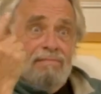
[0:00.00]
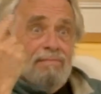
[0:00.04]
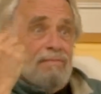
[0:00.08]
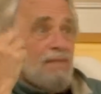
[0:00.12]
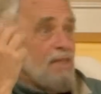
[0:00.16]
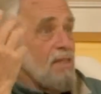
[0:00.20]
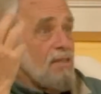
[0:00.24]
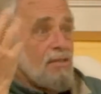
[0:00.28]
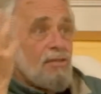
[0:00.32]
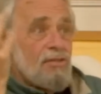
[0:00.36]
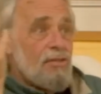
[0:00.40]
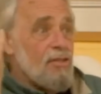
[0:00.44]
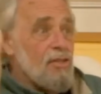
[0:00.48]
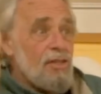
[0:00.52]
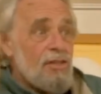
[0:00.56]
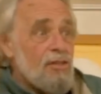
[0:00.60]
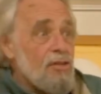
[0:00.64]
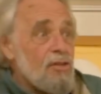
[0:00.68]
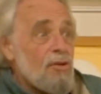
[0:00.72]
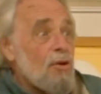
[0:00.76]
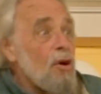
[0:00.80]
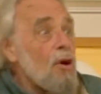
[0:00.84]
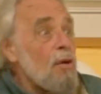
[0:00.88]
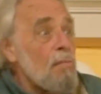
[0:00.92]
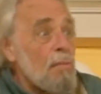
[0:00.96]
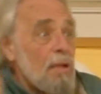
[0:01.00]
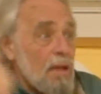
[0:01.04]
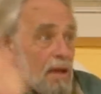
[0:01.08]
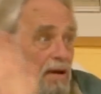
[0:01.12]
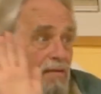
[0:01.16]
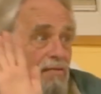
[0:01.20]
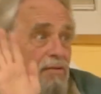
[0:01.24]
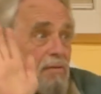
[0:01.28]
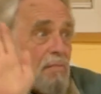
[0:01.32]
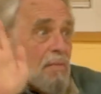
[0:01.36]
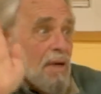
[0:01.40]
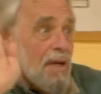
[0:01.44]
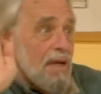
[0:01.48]
This is just normal.
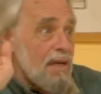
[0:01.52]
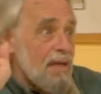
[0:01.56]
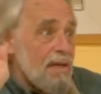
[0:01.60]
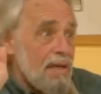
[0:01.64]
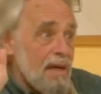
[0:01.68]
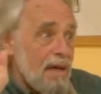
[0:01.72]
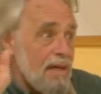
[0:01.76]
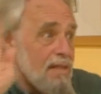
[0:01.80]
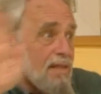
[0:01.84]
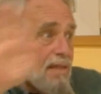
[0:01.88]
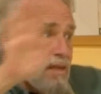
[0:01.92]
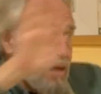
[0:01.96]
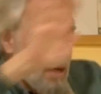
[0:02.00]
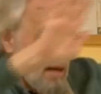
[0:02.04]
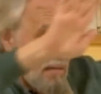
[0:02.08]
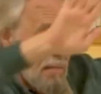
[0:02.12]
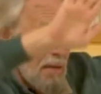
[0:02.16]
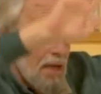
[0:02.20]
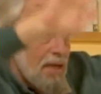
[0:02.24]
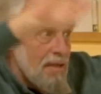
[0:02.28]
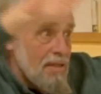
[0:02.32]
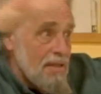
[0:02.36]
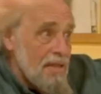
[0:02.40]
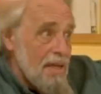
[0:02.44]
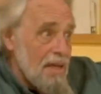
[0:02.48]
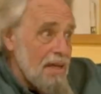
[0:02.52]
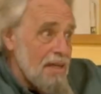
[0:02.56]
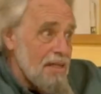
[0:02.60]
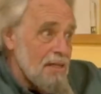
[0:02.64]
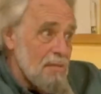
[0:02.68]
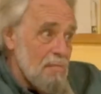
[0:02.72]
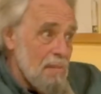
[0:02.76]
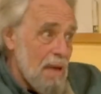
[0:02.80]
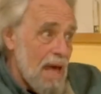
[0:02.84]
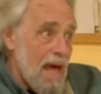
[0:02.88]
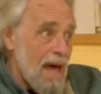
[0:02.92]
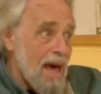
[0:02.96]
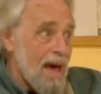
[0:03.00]
Everybody does it. I'm not saying it's
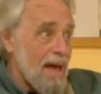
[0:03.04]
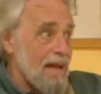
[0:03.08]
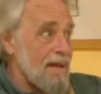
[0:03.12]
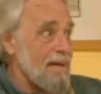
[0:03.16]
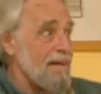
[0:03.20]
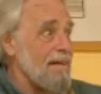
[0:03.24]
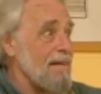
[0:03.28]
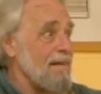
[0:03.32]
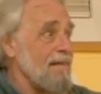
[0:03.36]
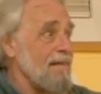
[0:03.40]
bad.